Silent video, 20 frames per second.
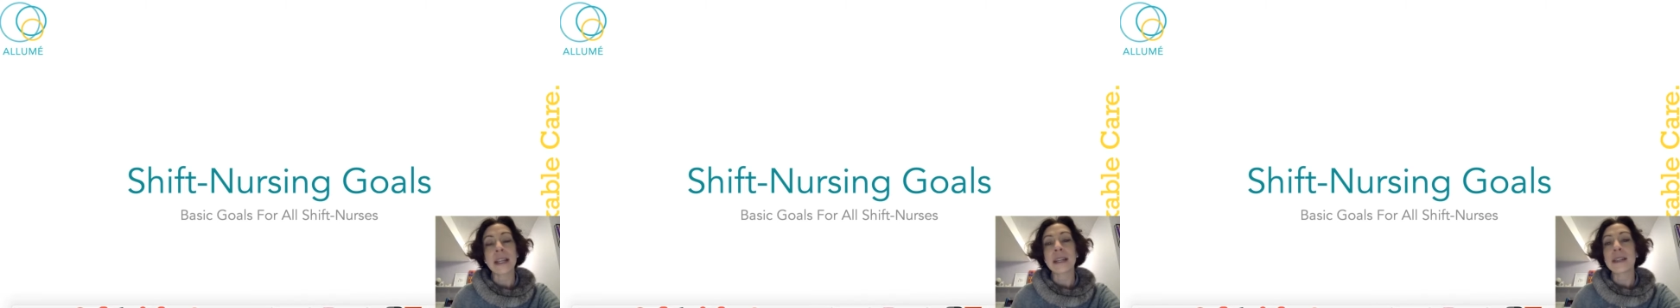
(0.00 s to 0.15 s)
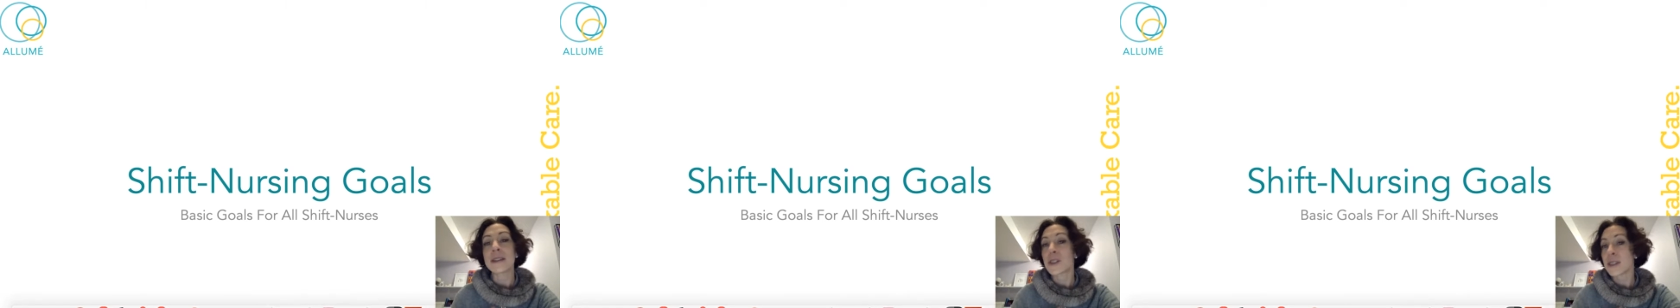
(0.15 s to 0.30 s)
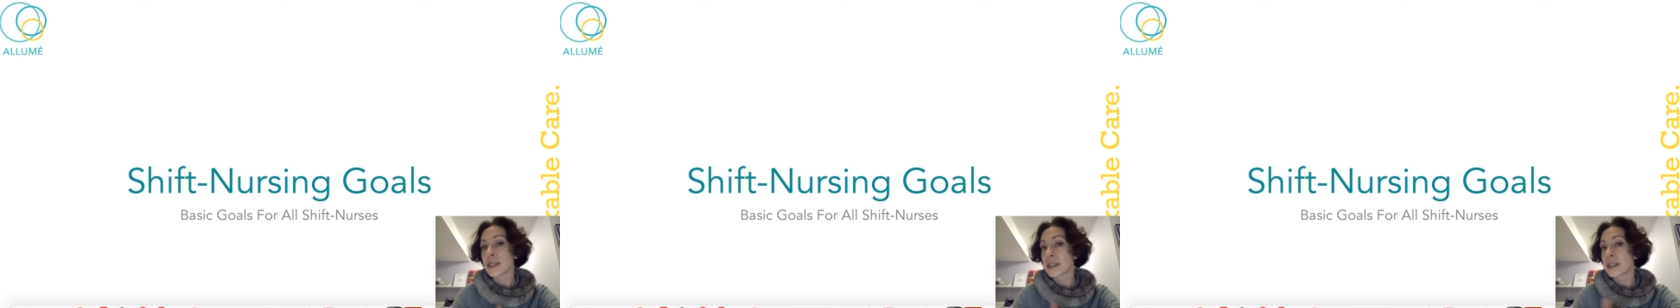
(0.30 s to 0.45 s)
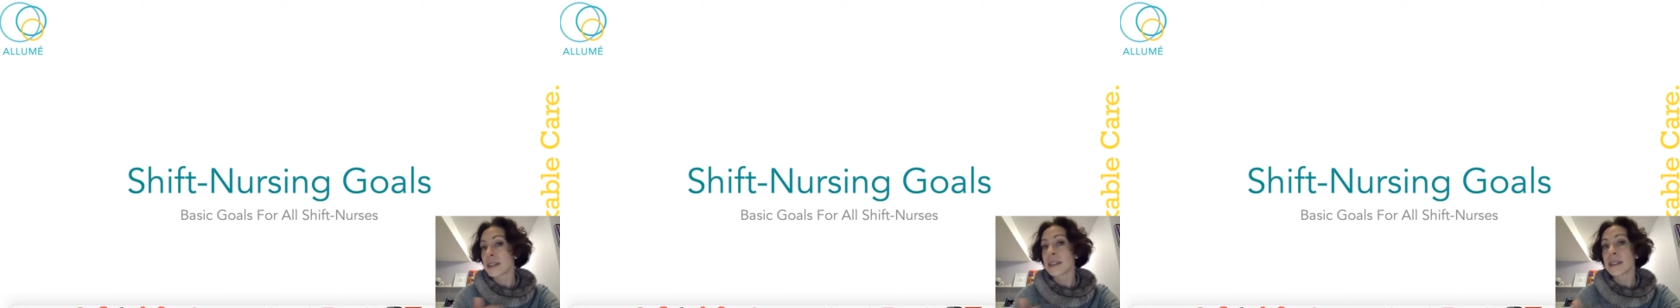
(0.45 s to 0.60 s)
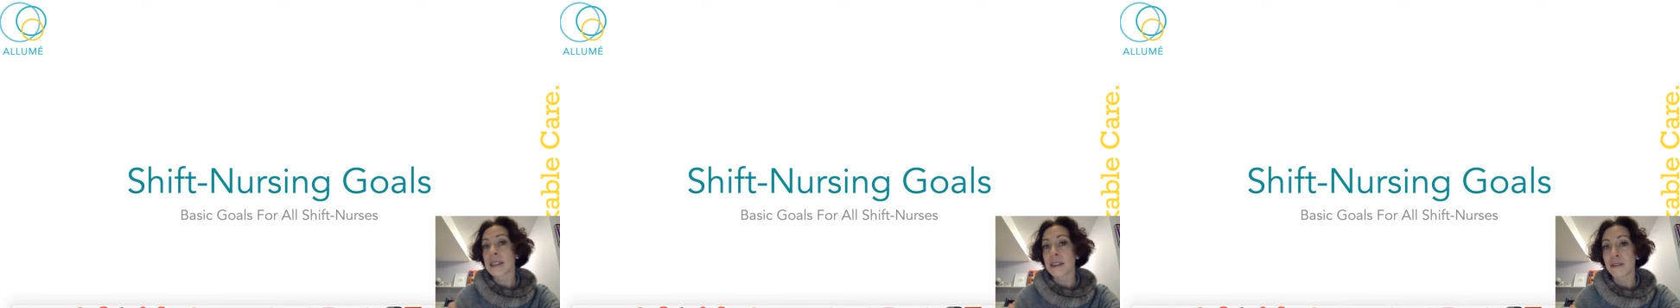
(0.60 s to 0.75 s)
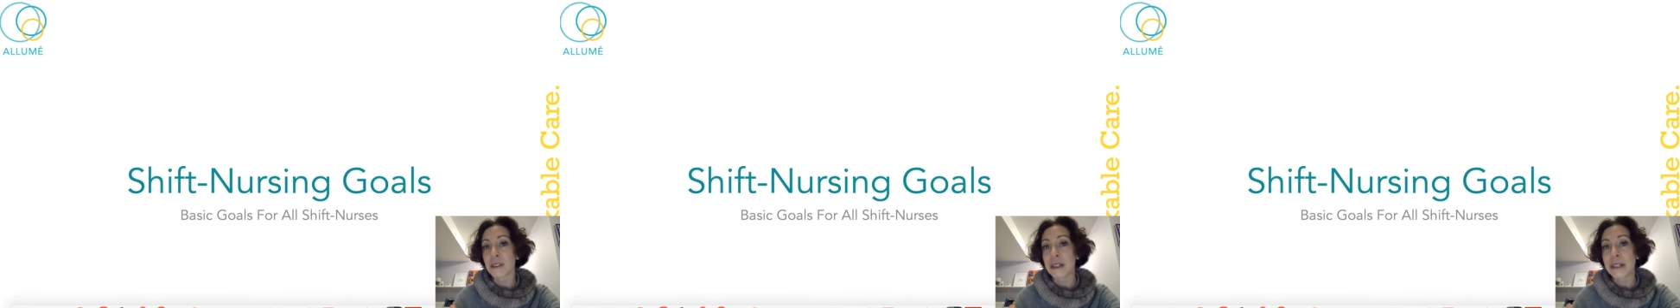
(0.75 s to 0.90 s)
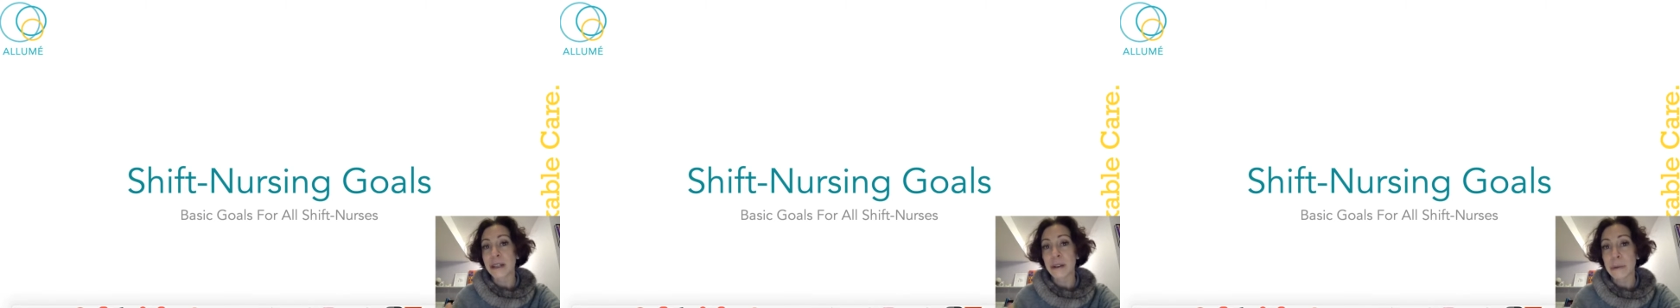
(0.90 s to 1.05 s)
and just as
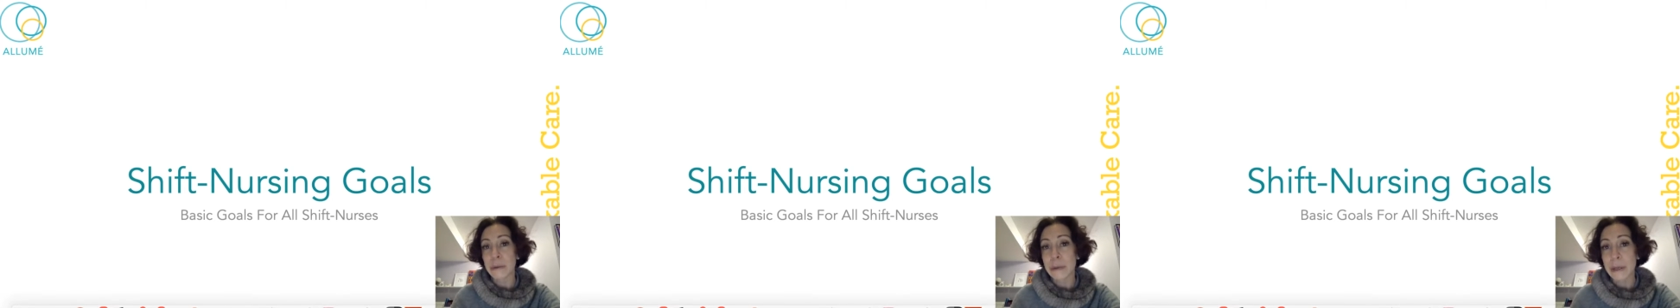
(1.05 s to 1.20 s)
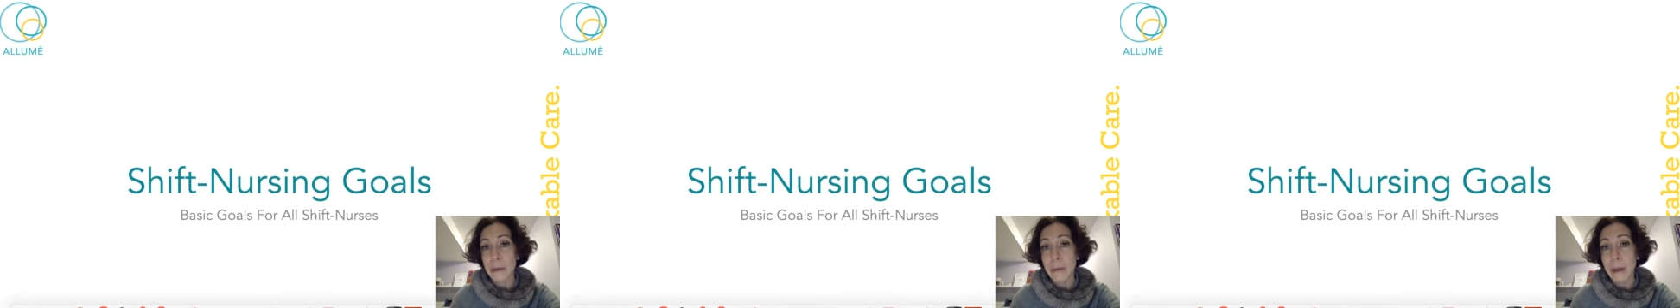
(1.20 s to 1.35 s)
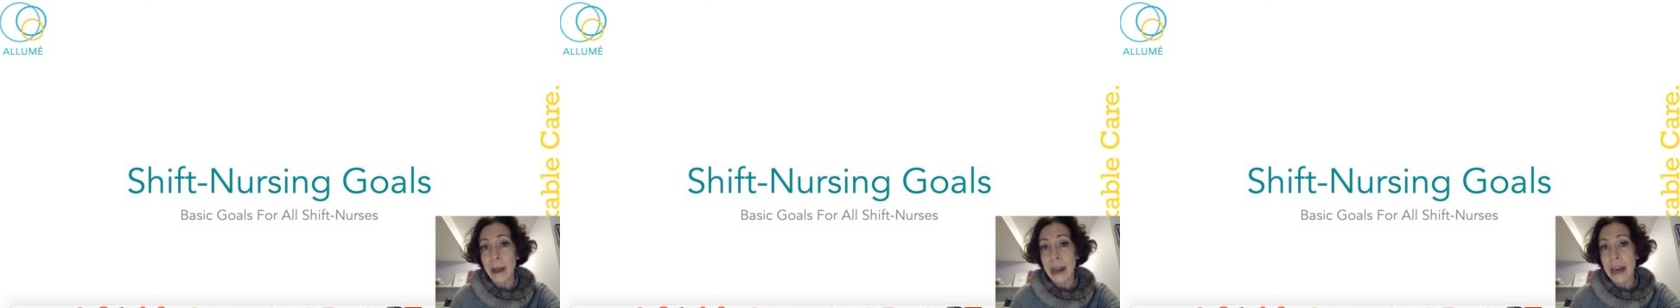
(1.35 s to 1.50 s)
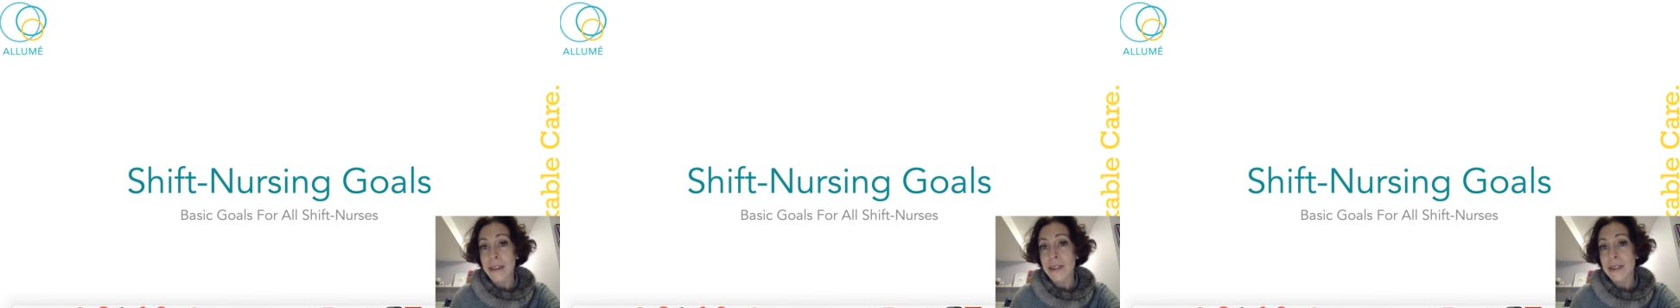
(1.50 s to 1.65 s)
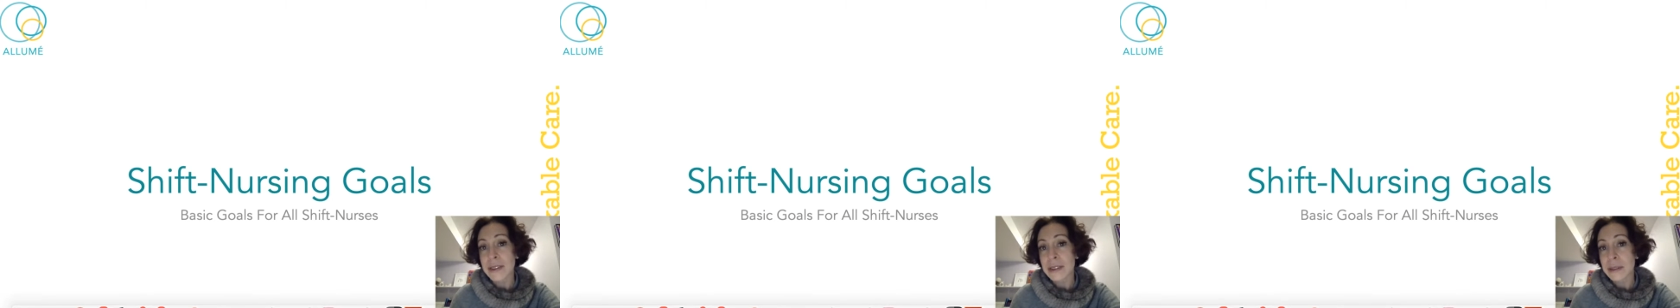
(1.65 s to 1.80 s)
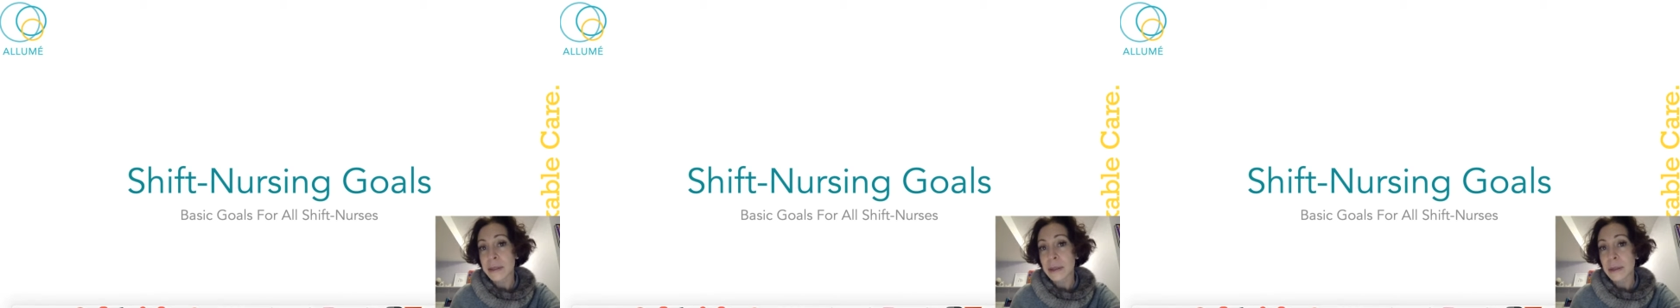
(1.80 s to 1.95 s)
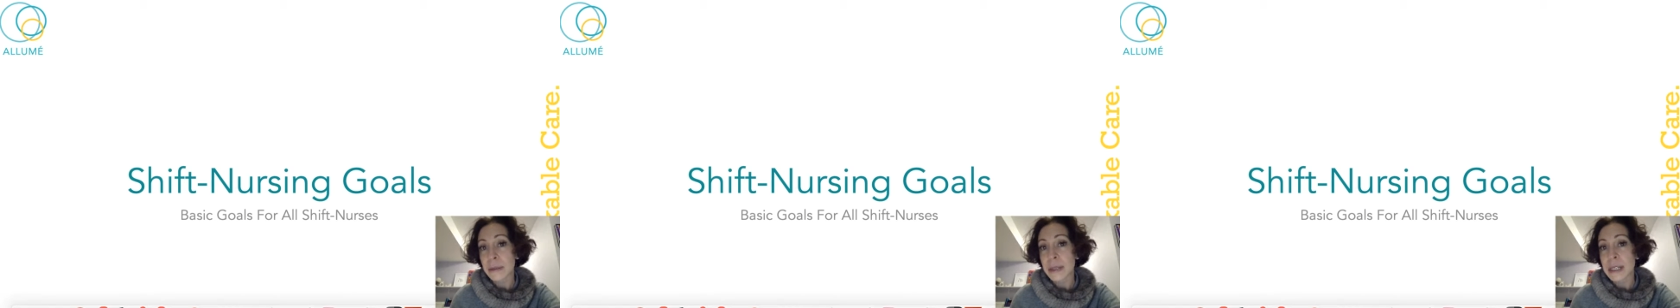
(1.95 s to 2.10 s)
every career path is
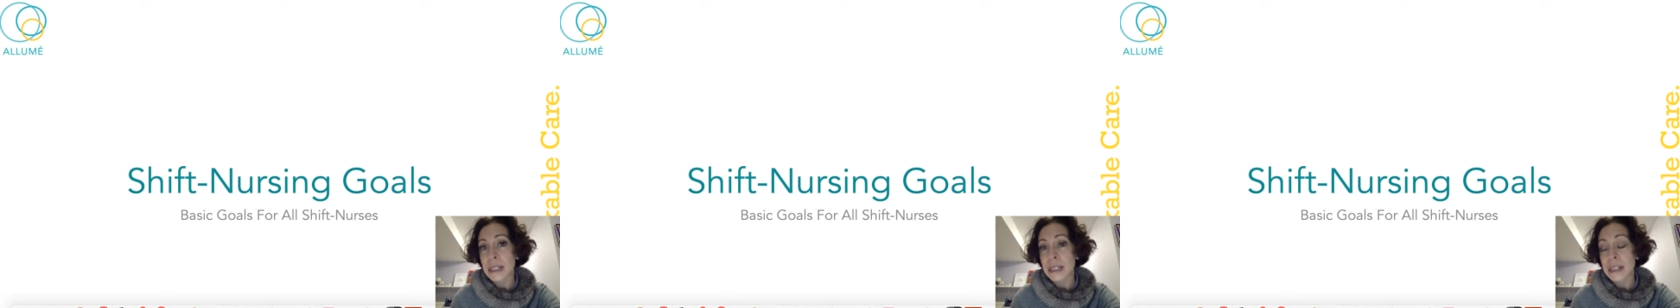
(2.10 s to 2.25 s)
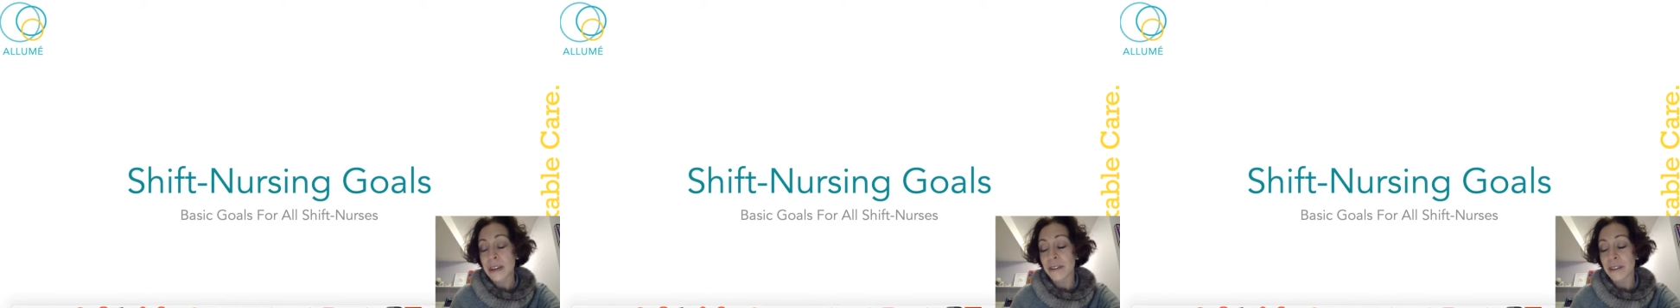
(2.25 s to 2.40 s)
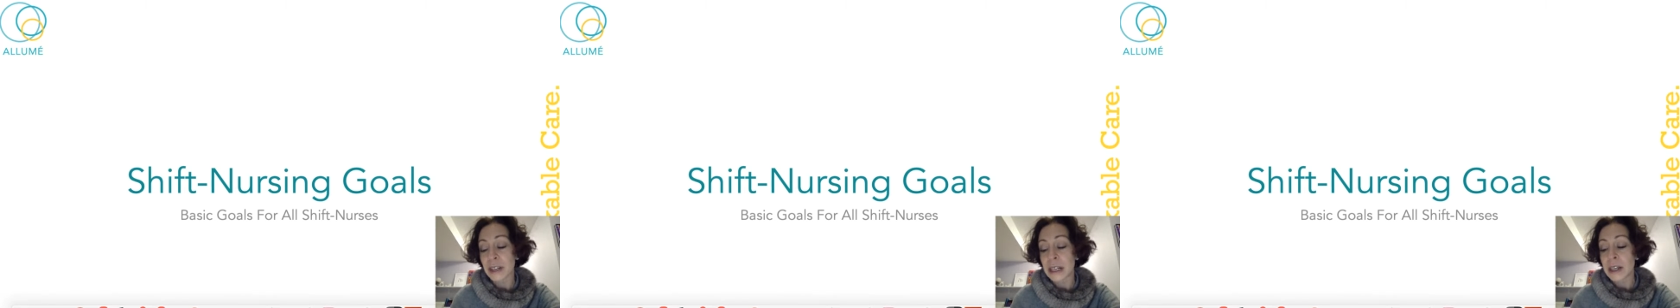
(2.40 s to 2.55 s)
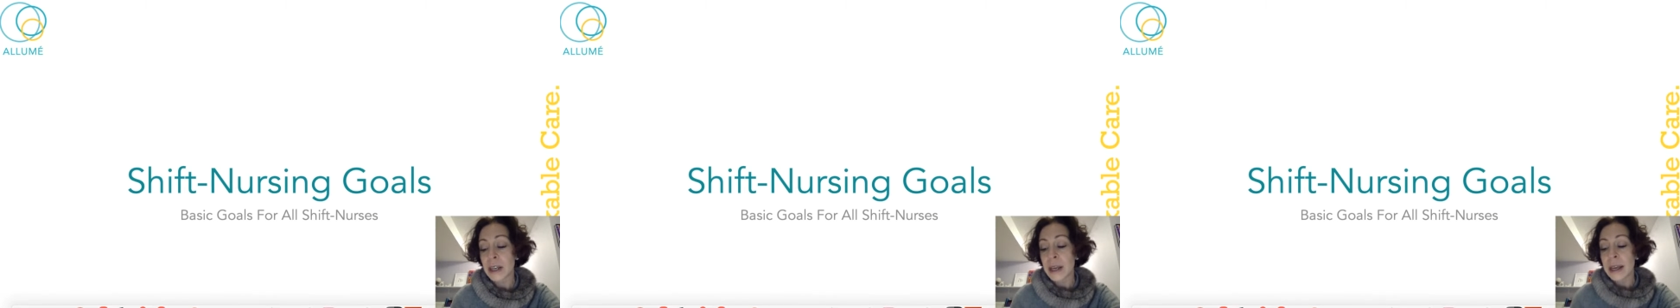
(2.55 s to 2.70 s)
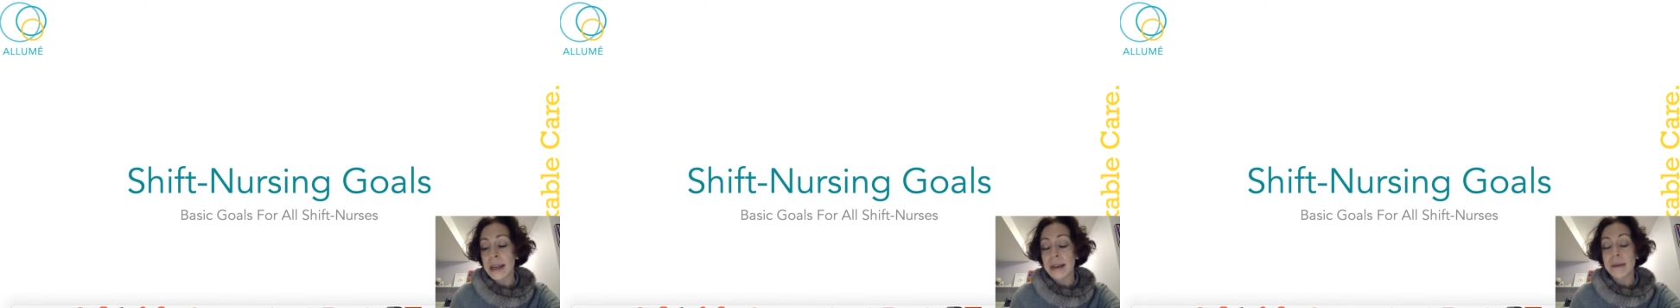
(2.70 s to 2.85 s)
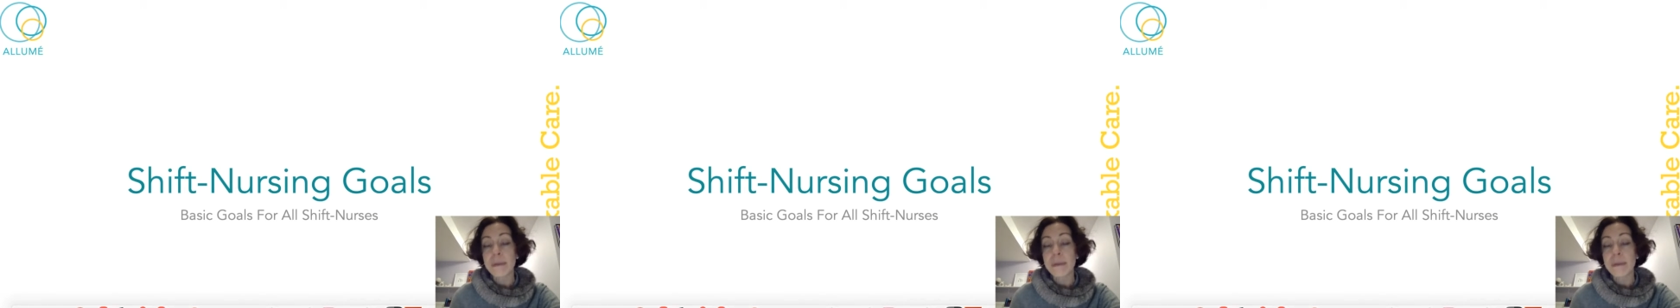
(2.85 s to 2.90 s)
a little bit different,